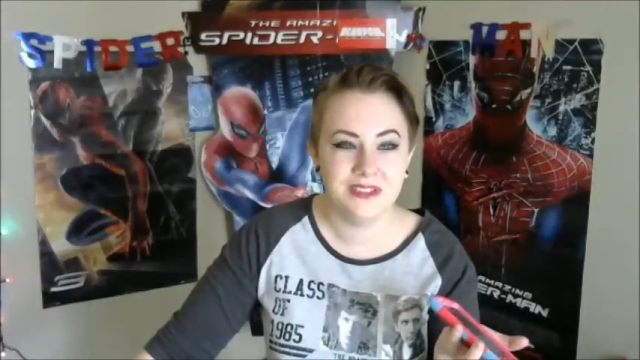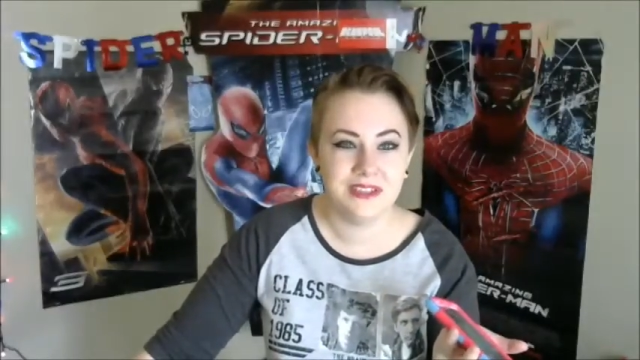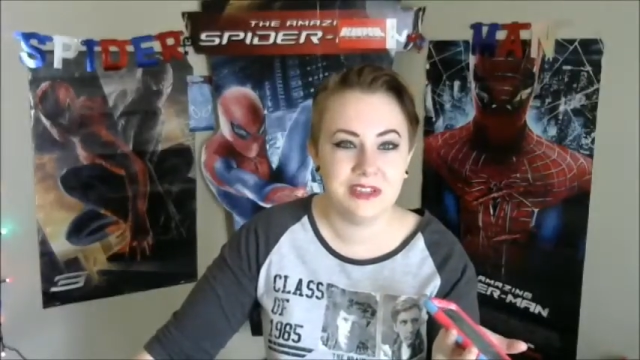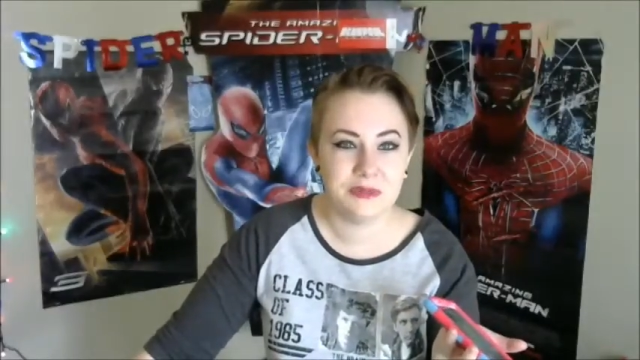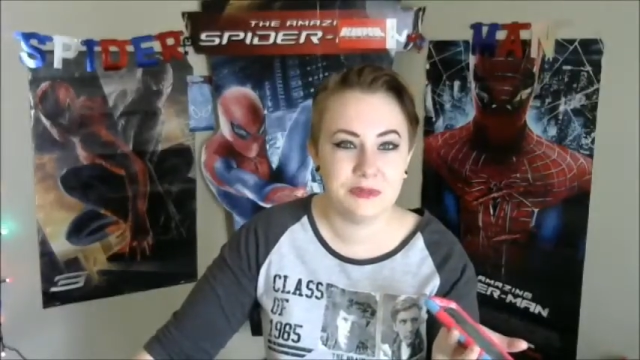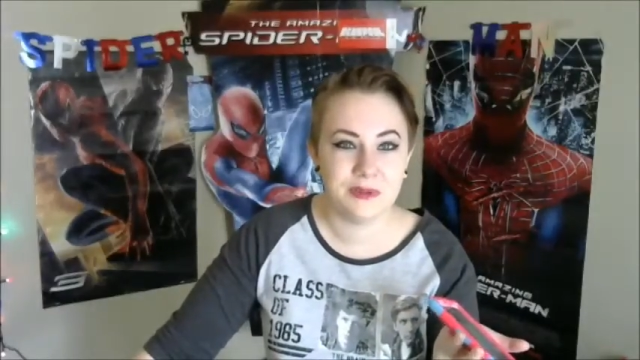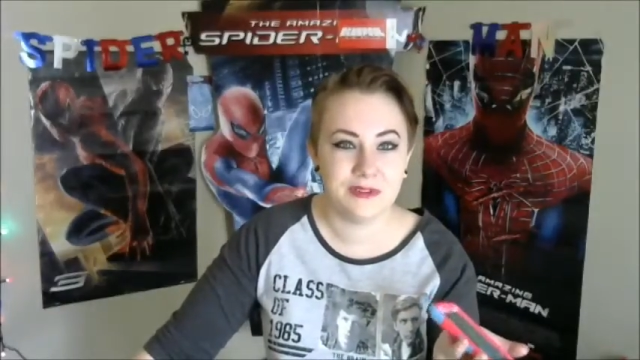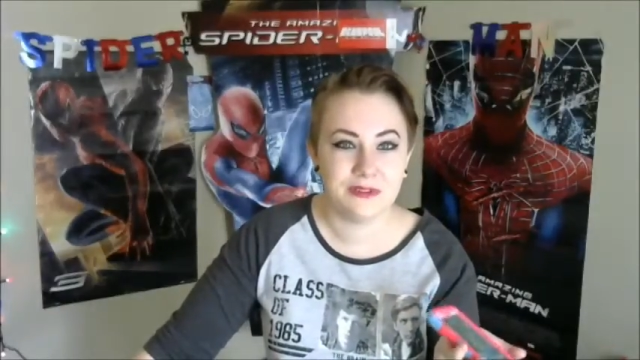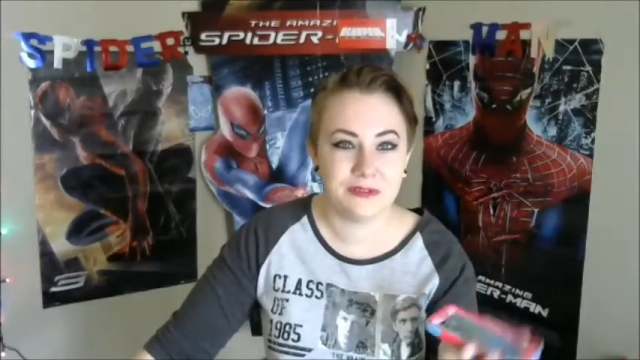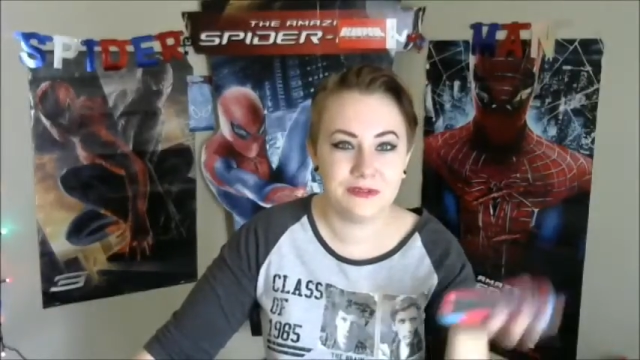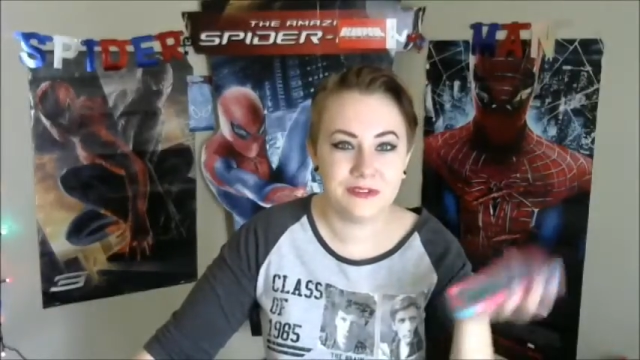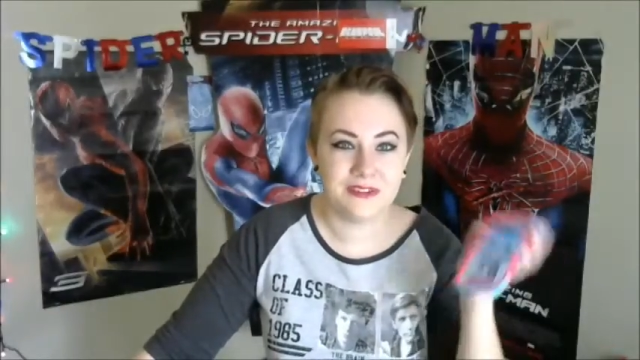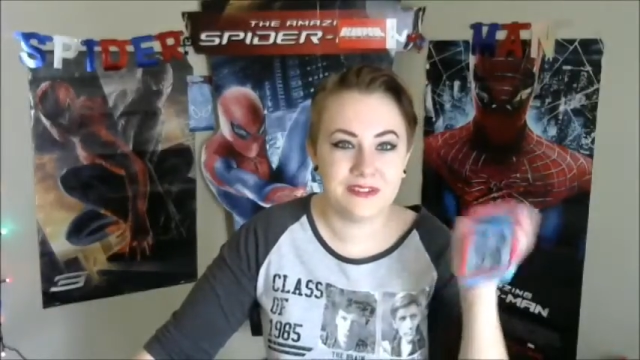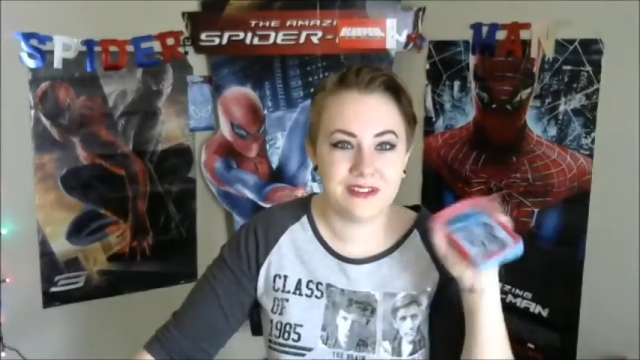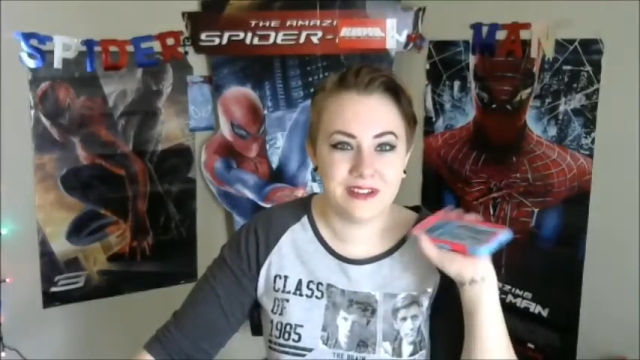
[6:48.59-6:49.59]
It's my
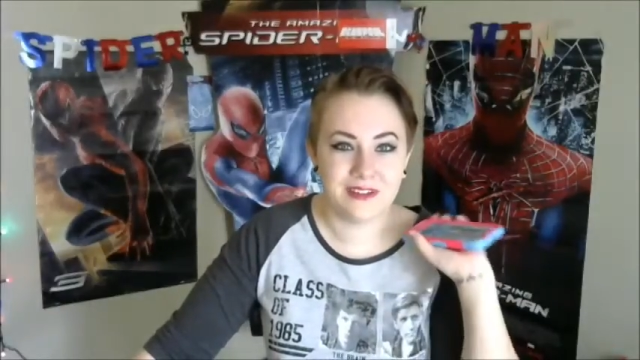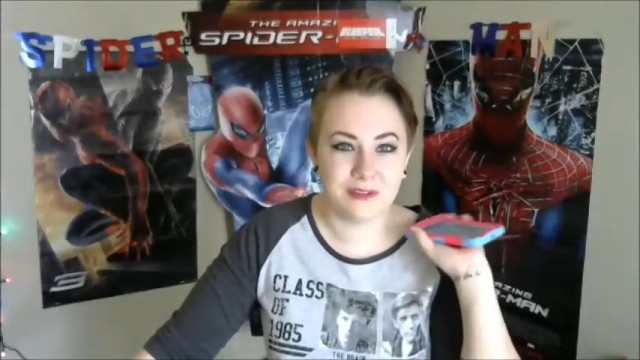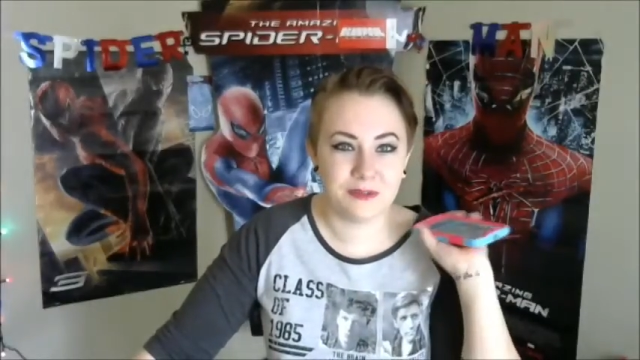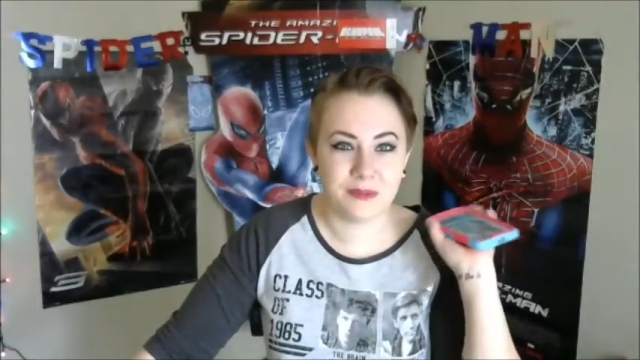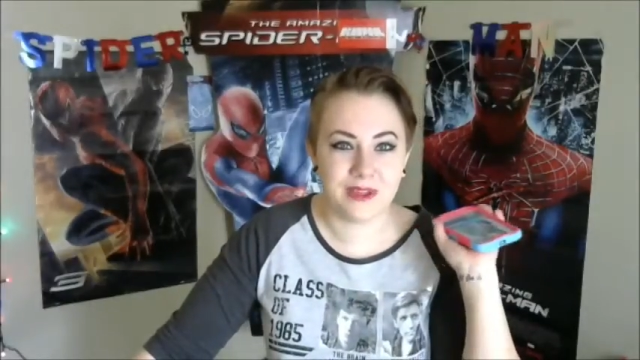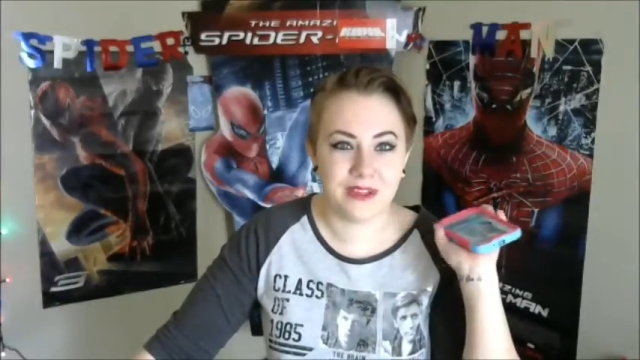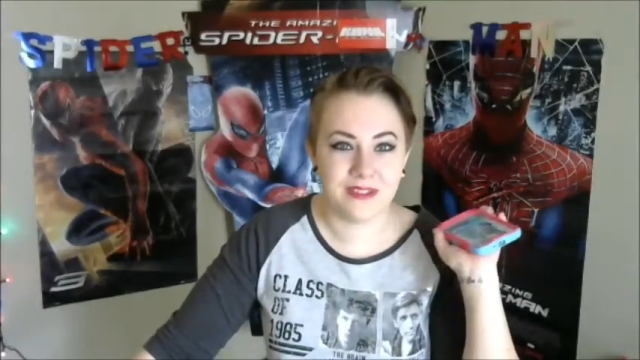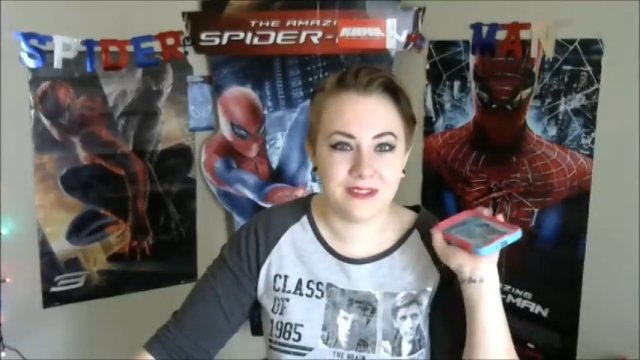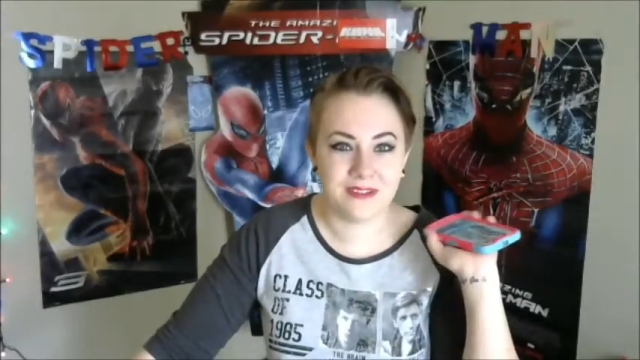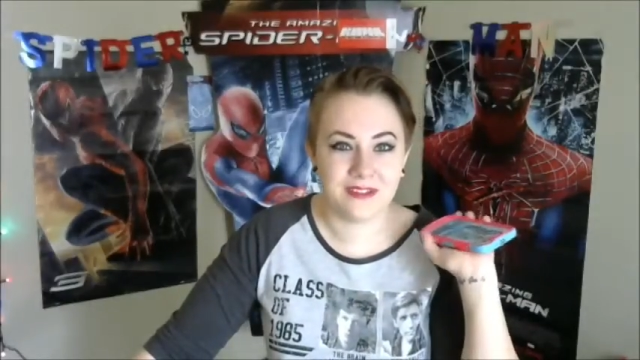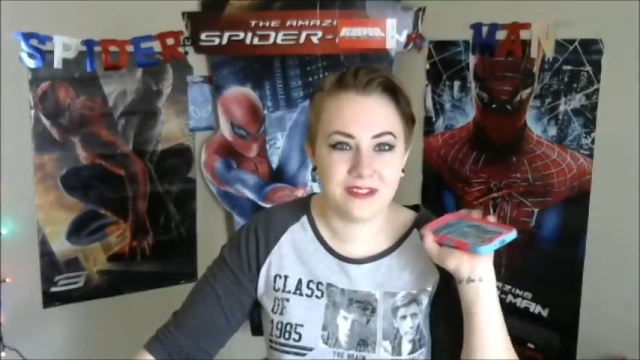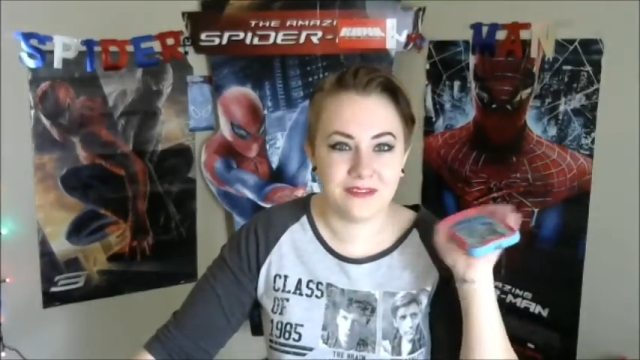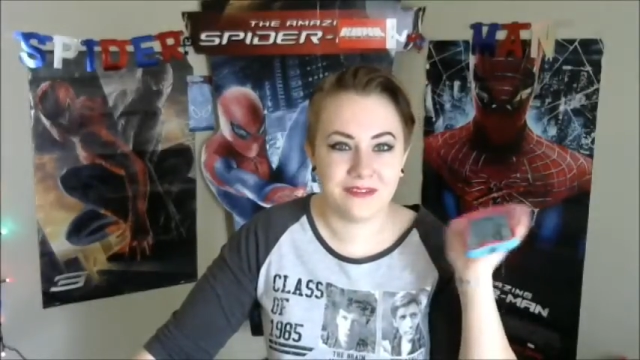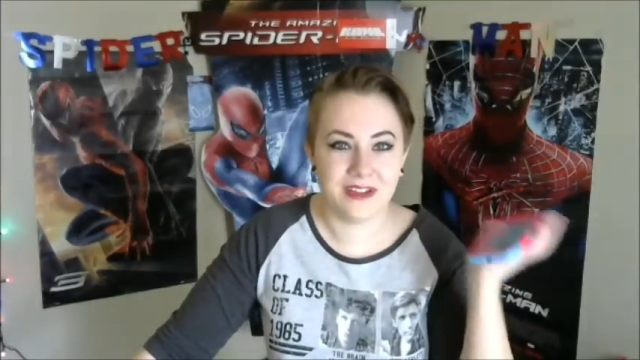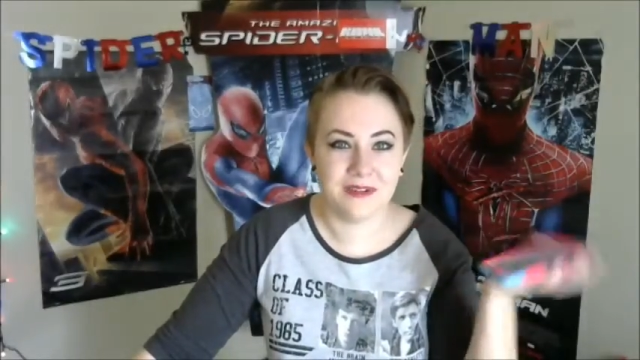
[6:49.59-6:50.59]
service. I bought this
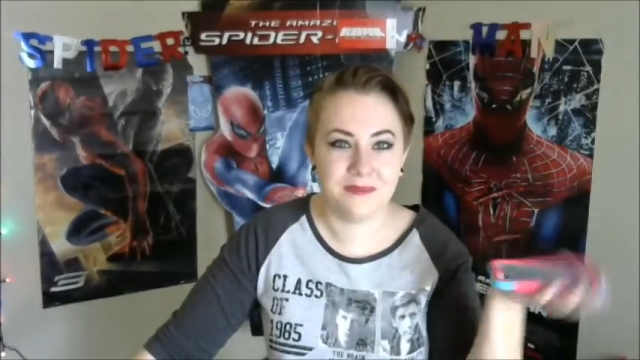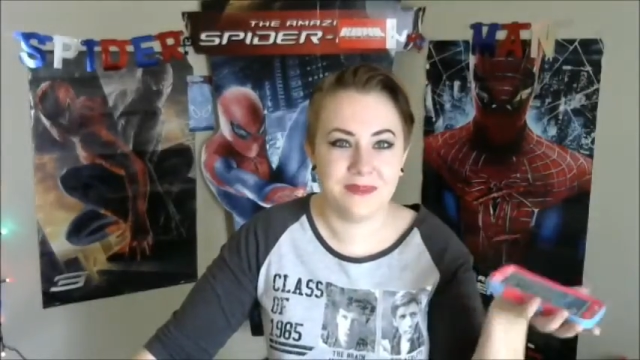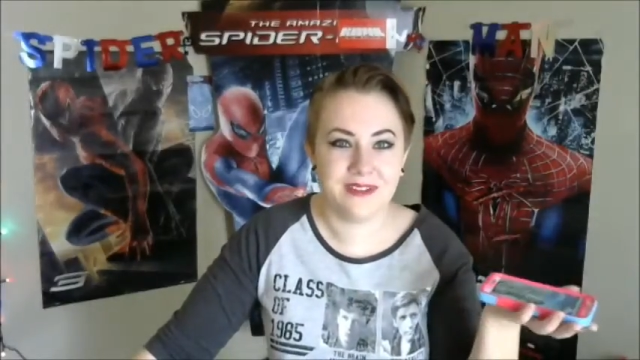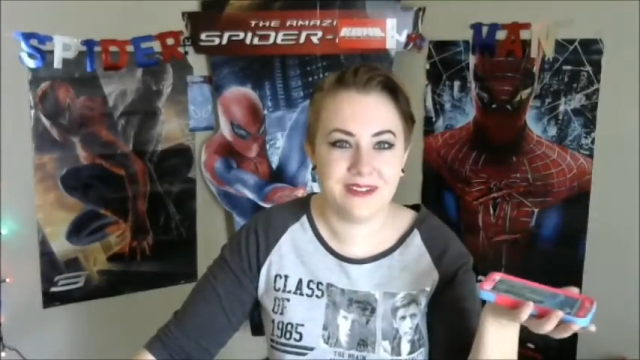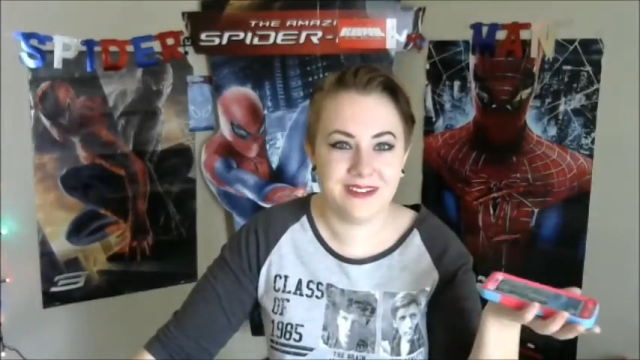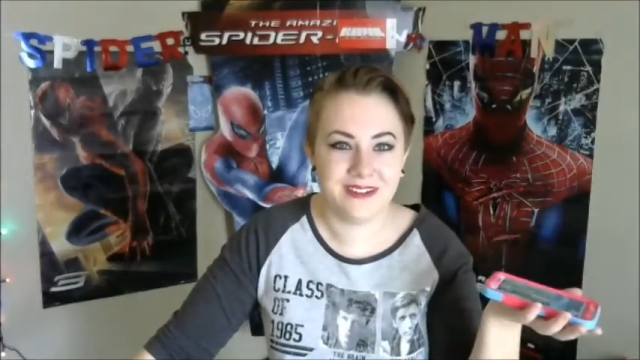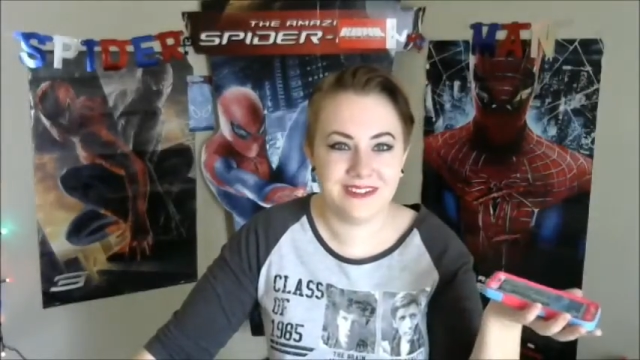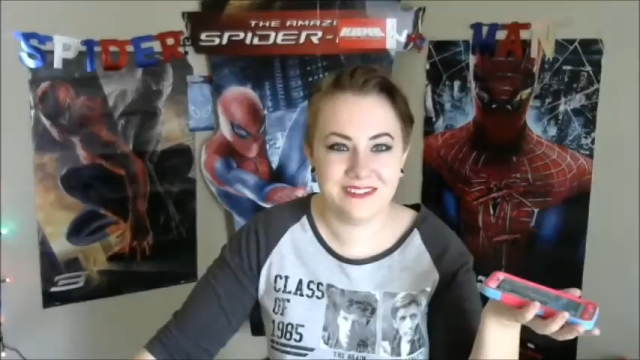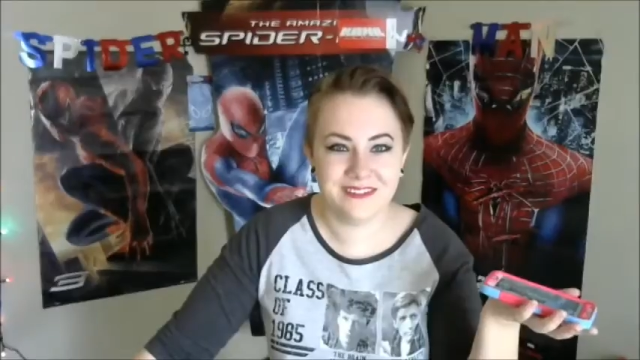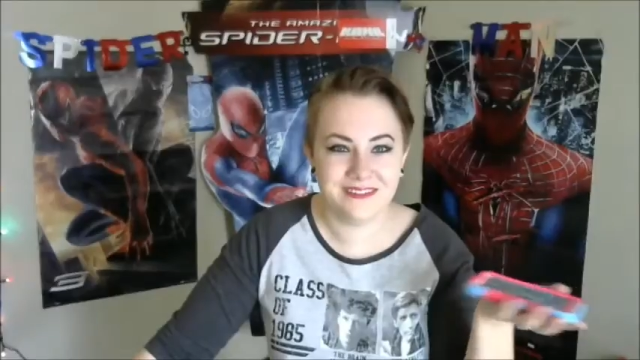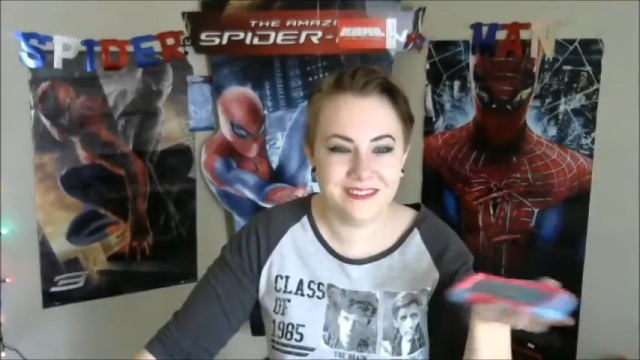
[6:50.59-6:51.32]
off Amazon.